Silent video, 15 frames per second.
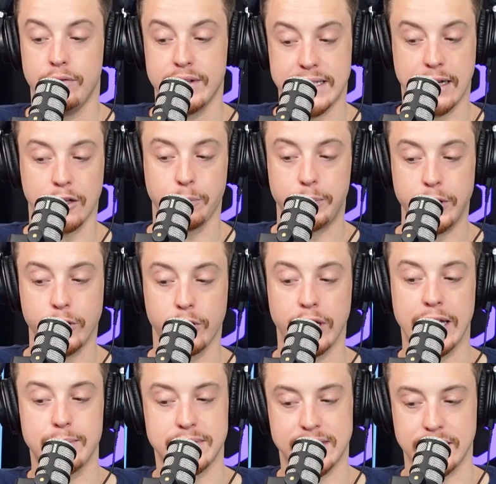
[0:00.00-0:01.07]
Vitalik
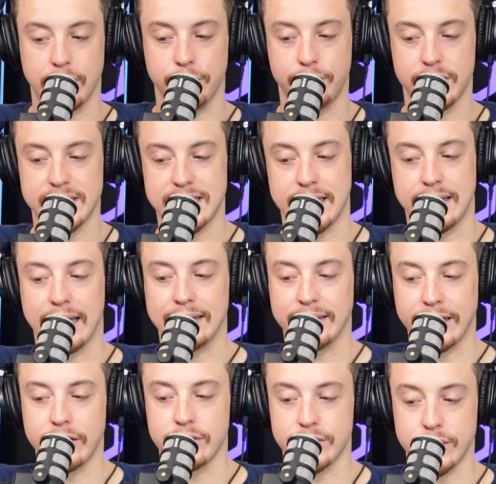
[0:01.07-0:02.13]
Buterin himself said that
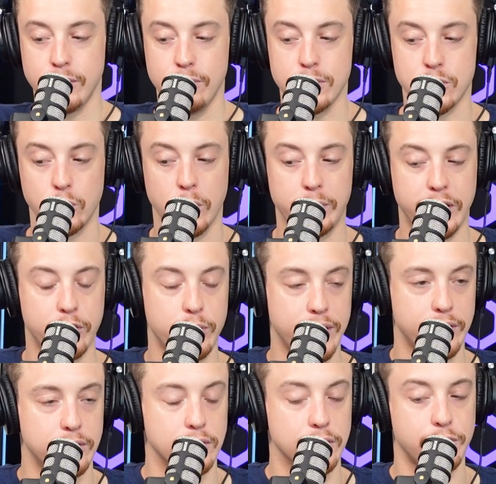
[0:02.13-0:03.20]
layer 2s will be
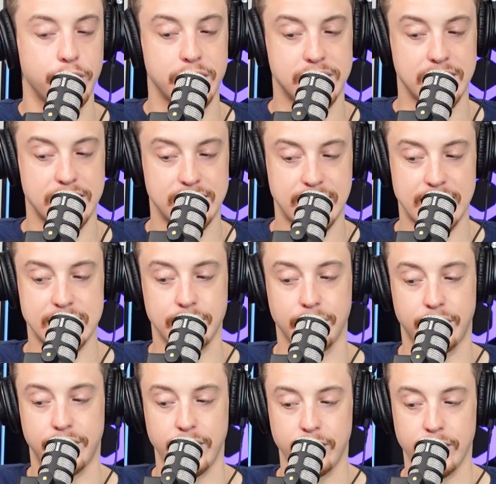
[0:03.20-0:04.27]
critical for the success of
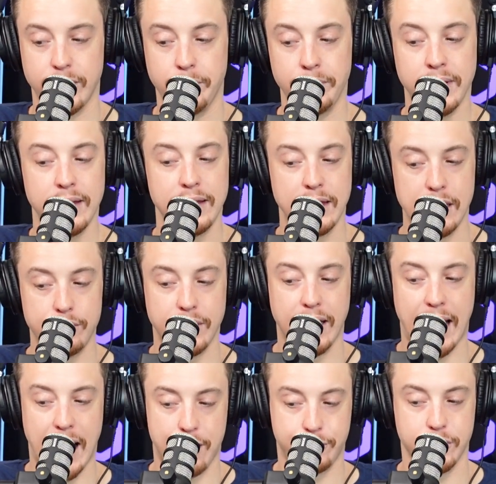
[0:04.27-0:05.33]
Ethereum even
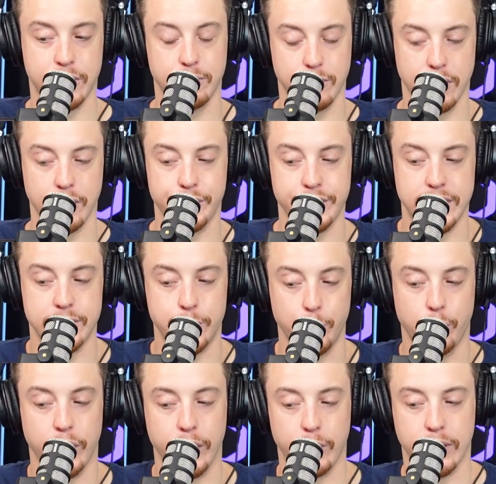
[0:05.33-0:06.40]
after the merge and
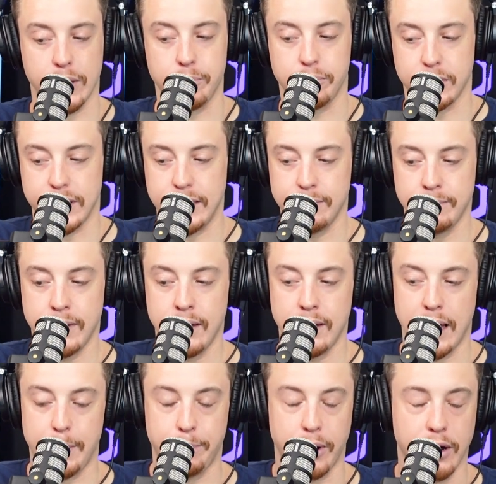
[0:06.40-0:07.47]
2.0 are complete,
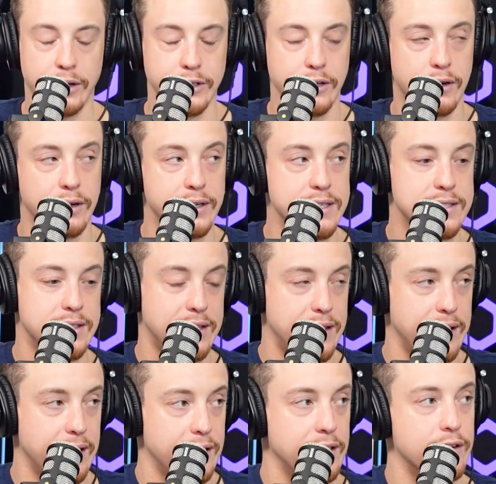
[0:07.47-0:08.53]
and Polygon is the
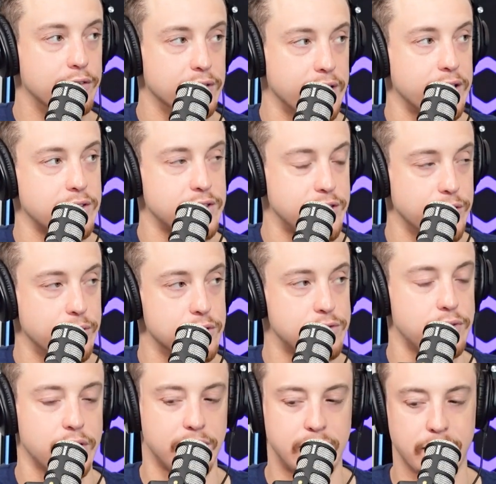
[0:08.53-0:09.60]
king of layer 2s
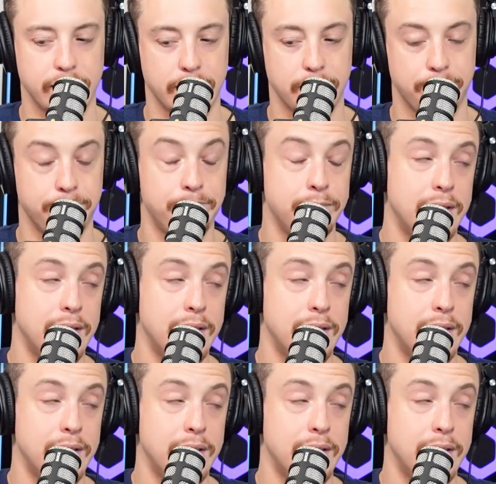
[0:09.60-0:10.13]
for Ethereum.